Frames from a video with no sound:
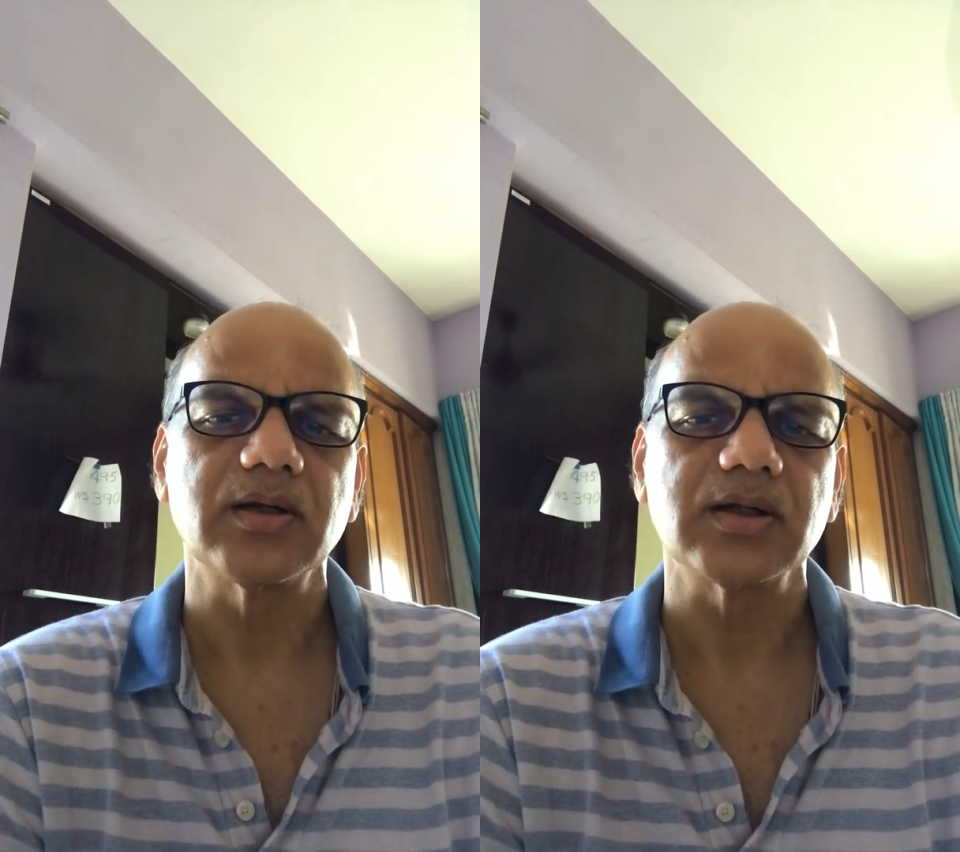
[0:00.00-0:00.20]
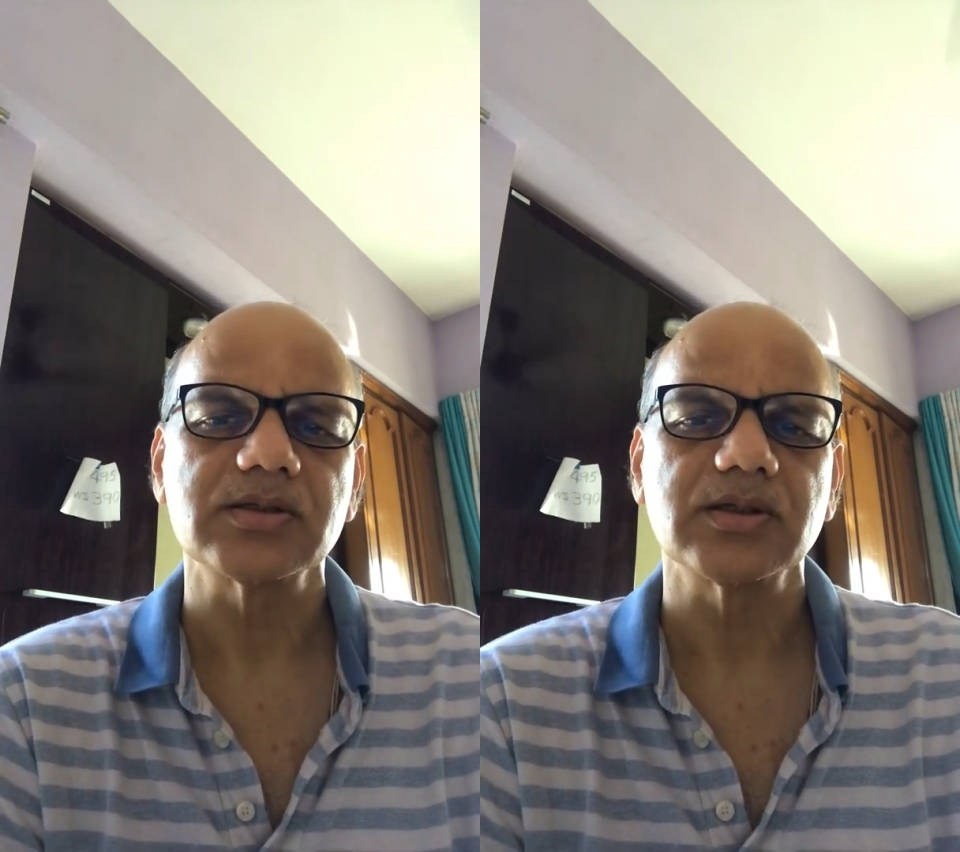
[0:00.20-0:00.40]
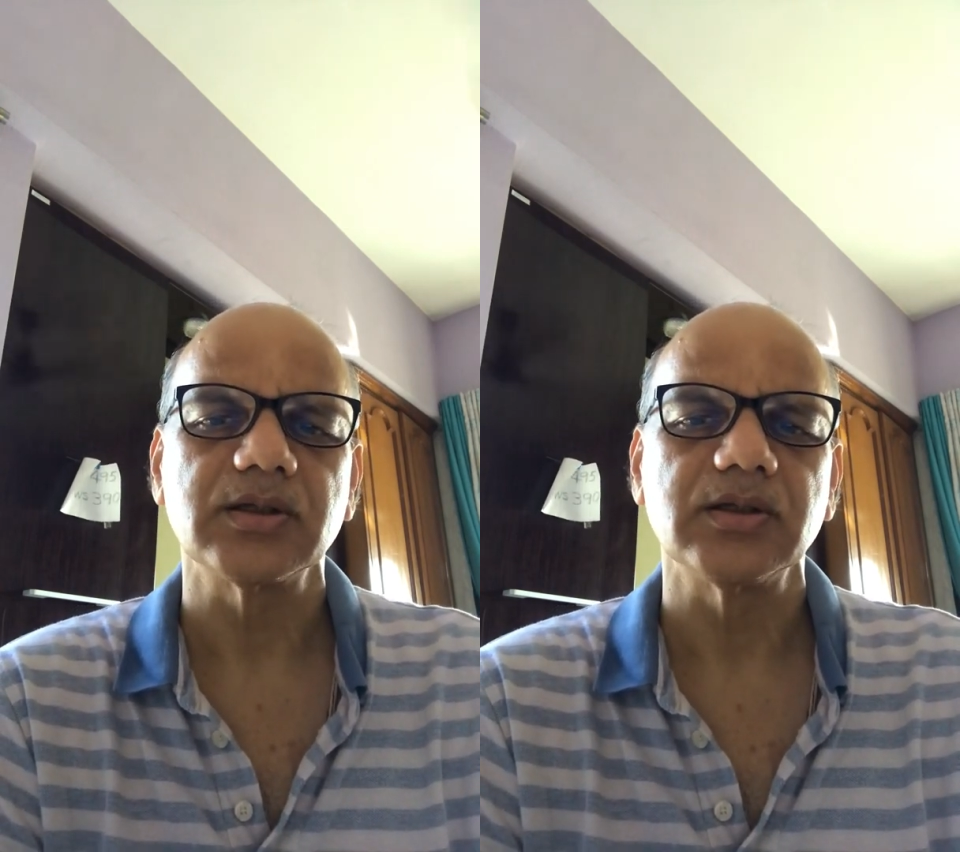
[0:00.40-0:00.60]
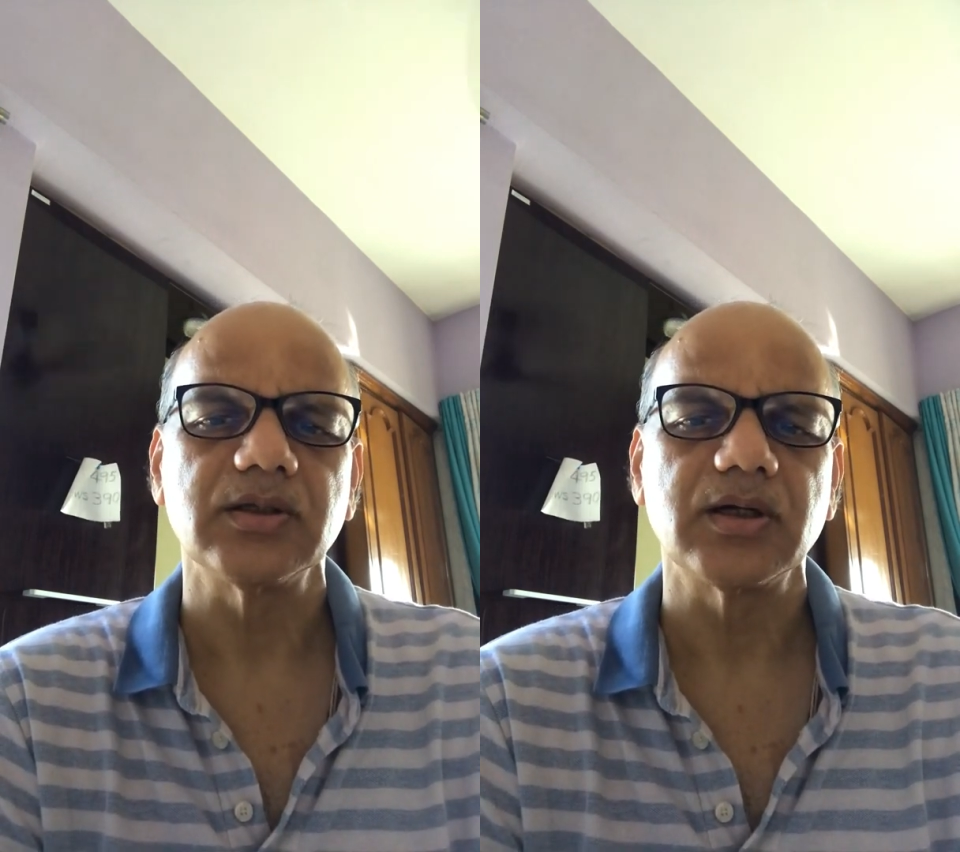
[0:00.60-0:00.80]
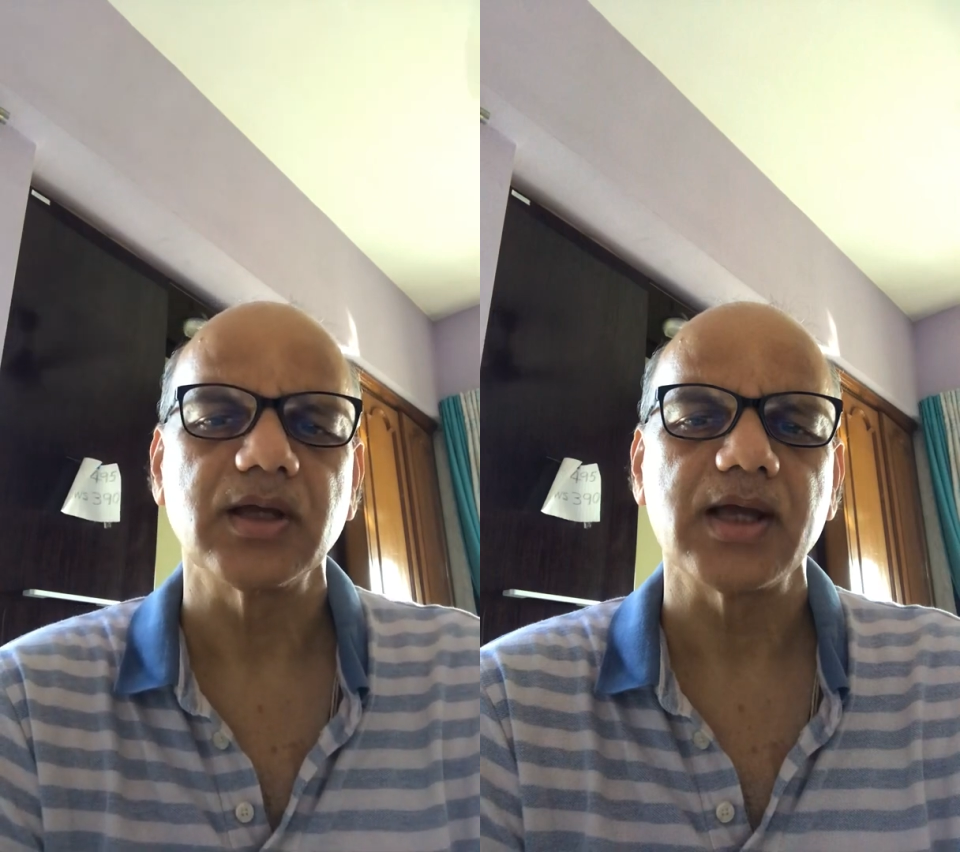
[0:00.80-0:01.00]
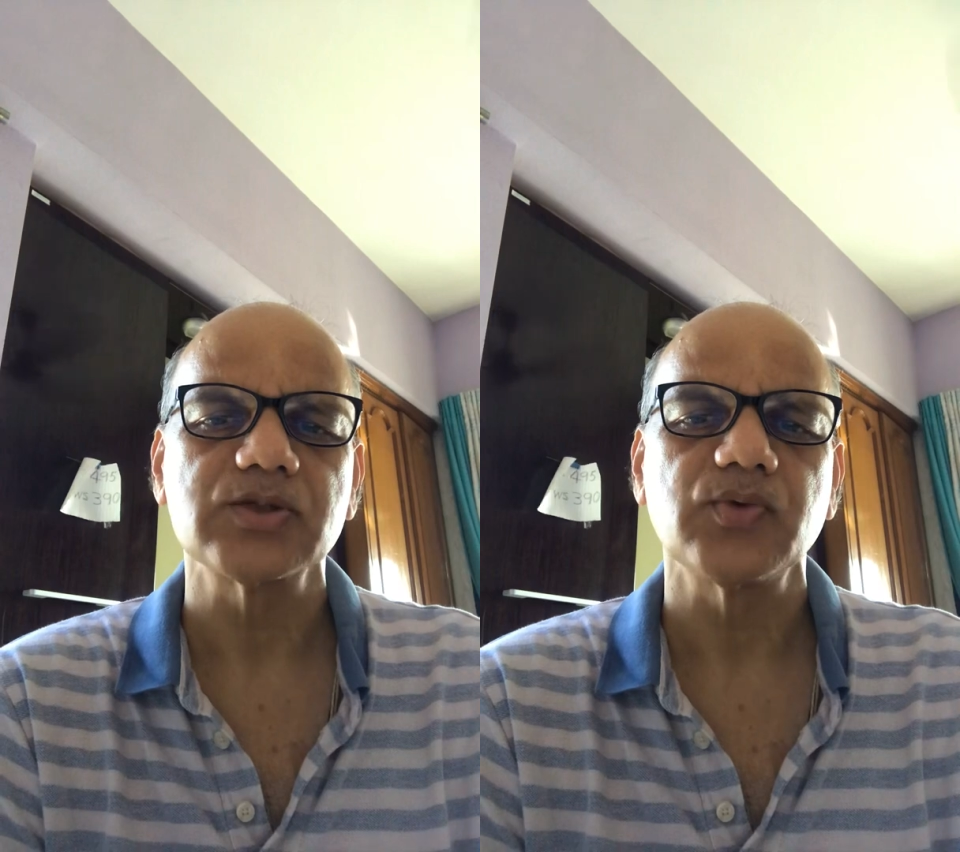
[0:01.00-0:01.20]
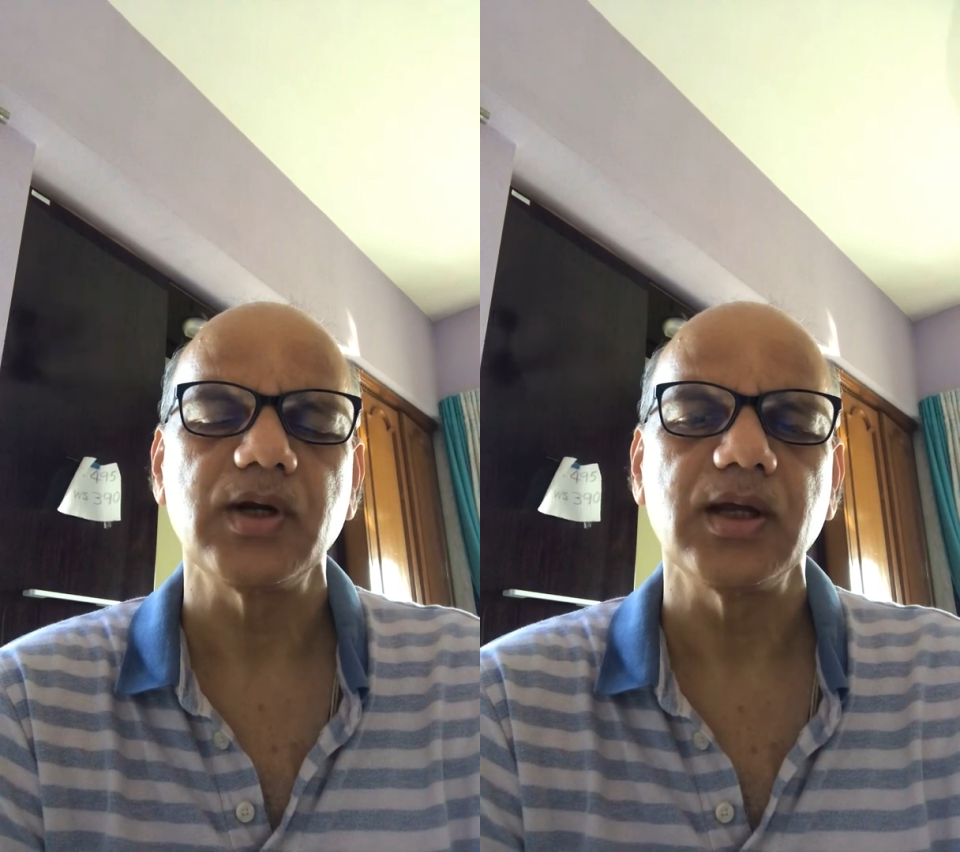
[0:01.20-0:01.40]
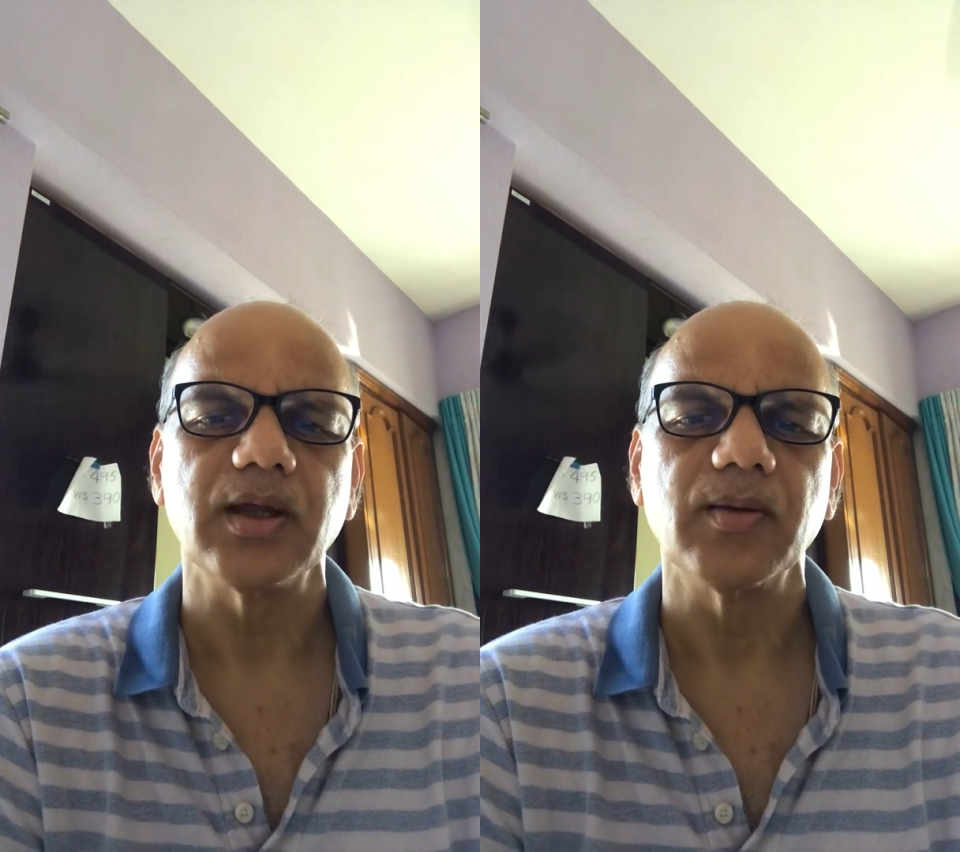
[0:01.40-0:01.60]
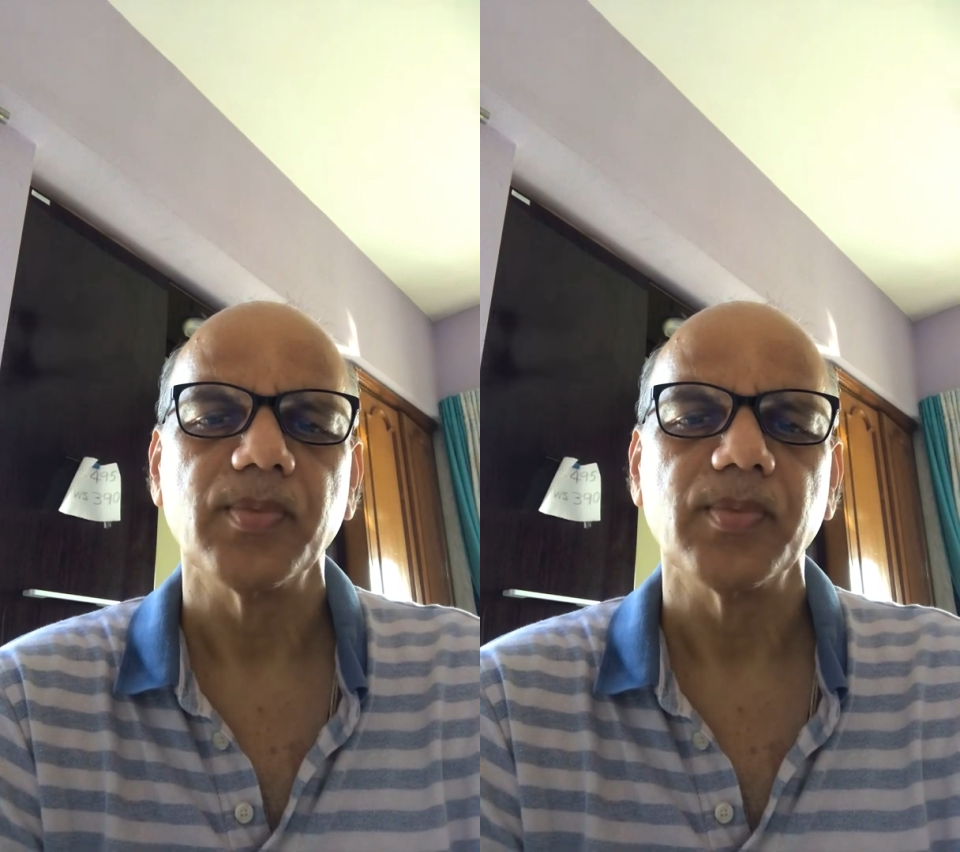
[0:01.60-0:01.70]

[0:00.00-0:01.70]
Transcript: tungsten inert gas welding,